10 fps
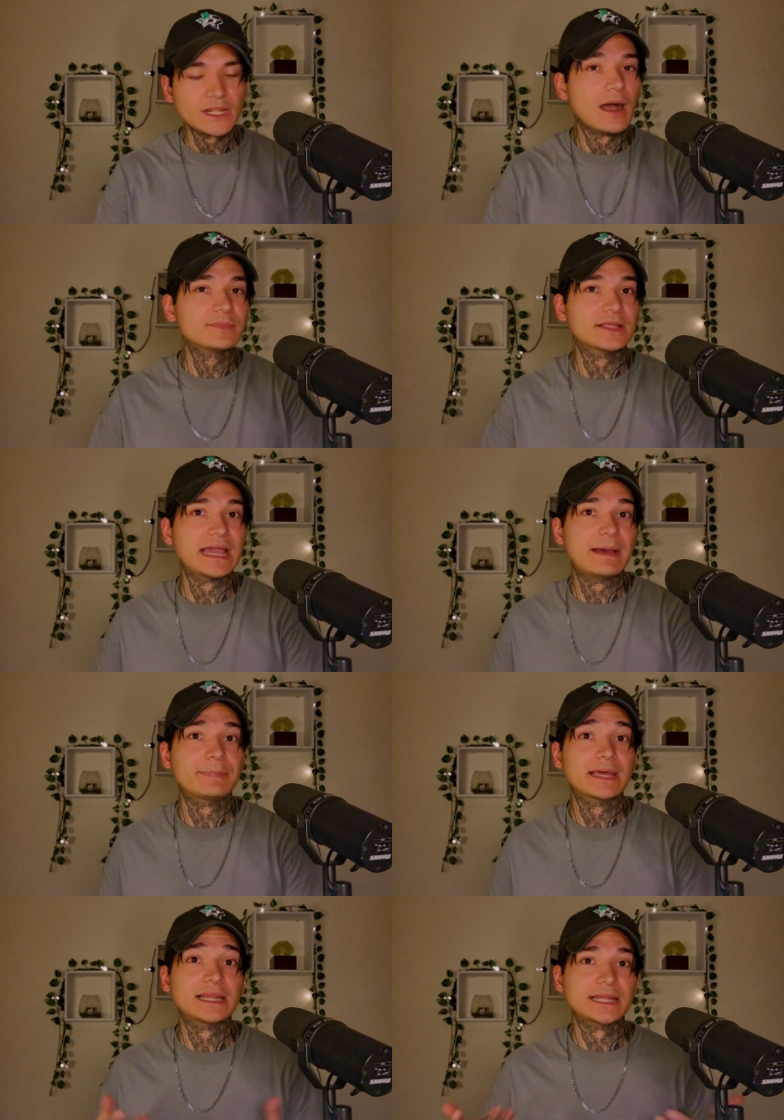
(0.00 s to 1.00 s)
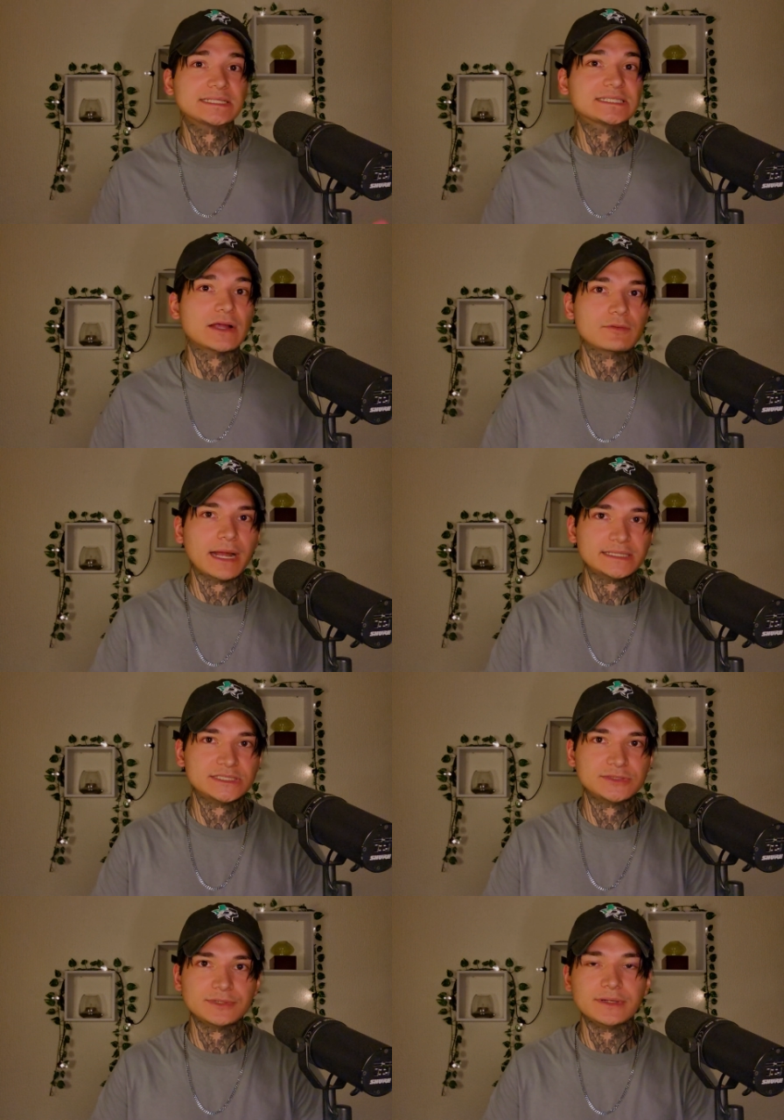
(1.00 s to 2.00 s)
I'm done yapping. Let's get right
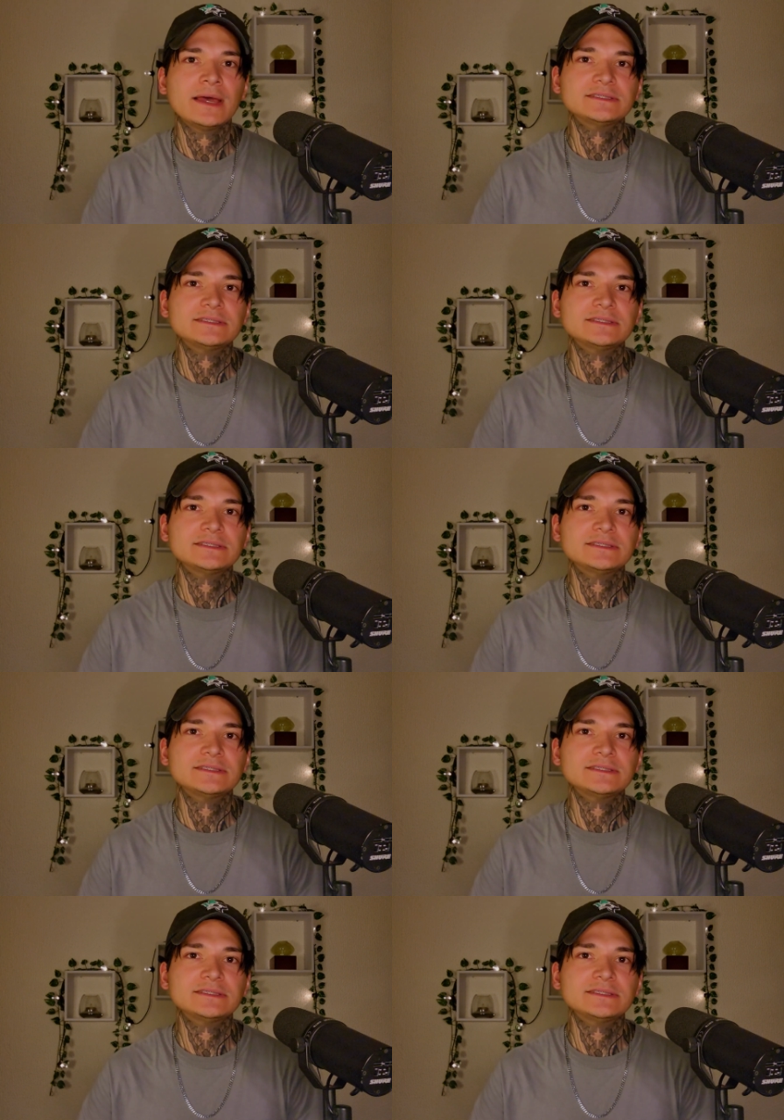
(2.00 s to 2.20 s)
to it.